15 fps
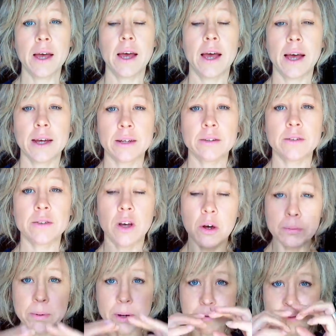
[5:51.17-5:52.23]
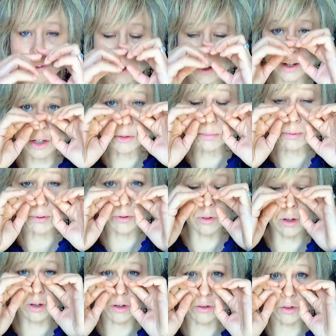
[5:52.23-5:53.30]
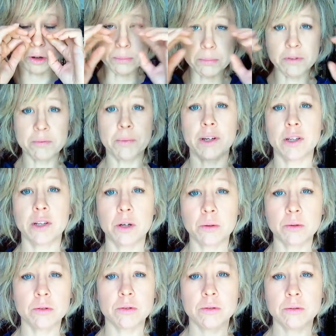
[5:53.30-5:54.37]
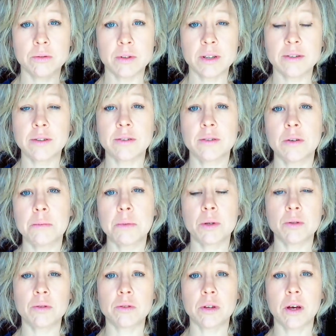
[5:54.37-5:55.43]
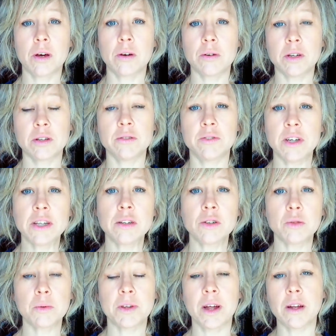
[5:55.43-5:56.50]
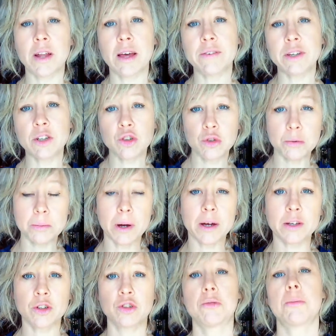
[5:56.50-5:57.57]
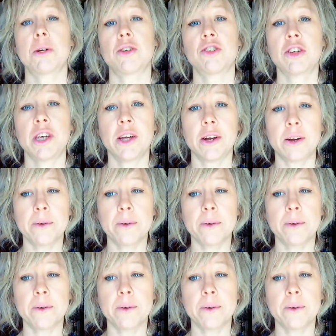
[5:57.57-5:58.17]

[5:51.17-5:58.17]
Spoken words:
and a buff that I put on top of my nose. This is the most convenient without having to buy too much gear.